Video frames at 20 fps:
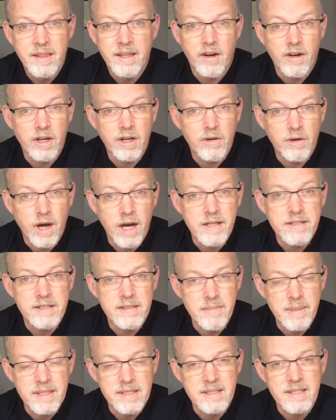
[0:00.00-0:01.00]
They're
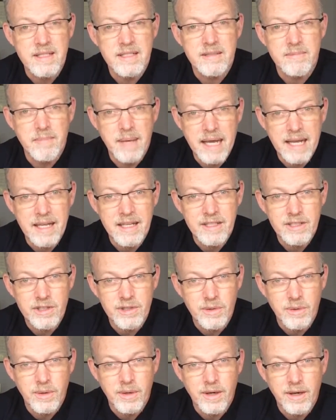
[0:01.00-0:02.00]
across the business making
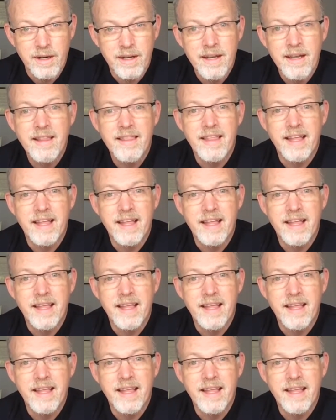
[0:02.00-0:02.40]
sure